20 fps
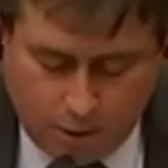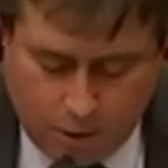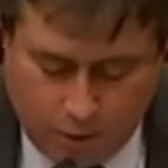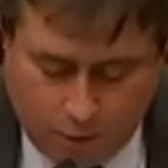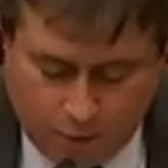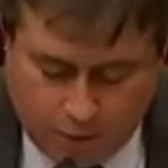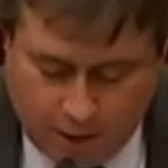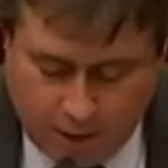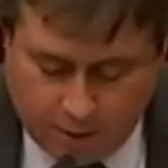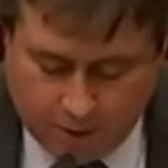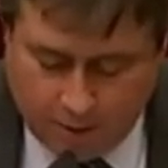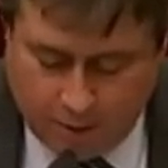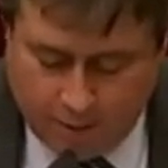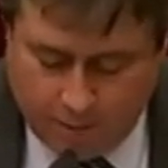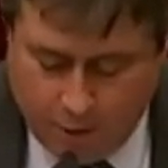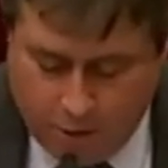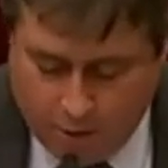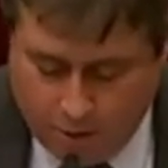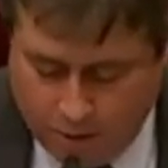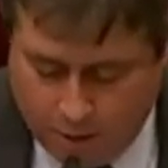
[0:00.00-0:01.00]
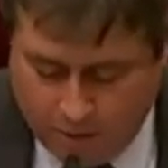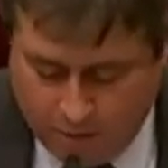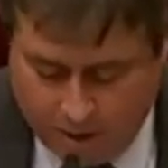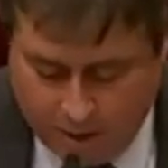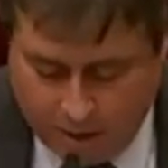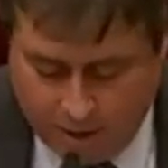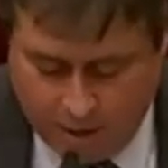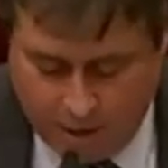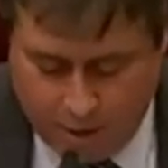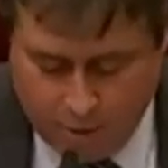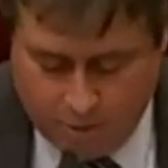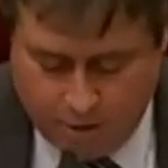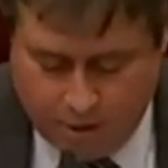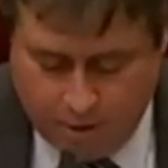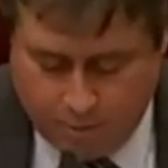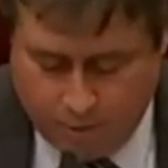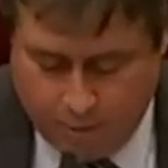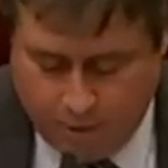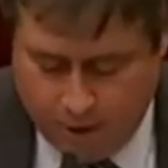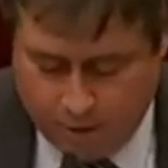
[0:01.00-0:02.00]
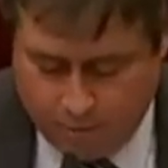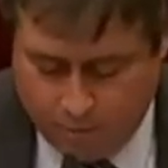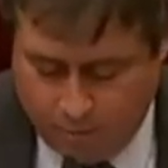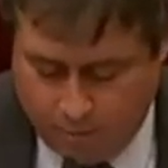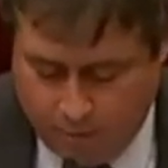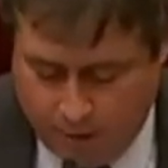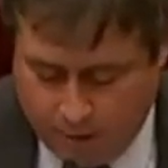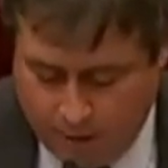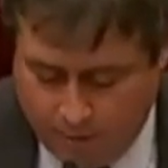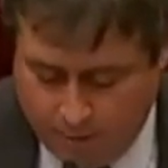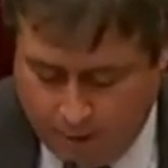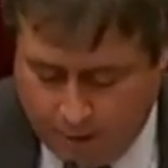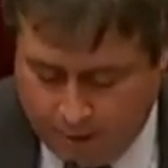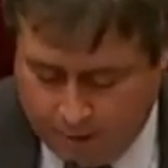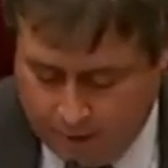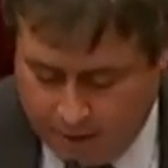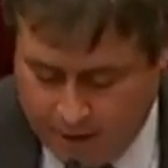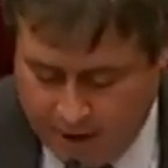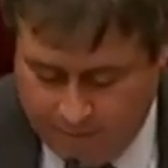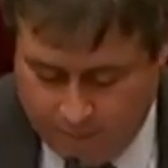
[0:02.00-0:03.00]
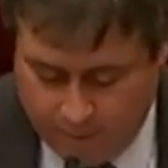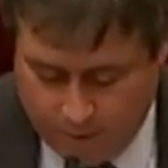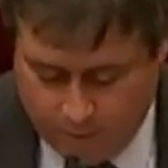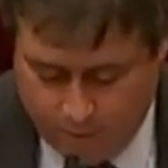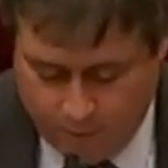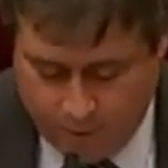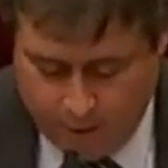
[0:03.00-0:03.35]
You would think that the emergence of such a social enterprise would be something the government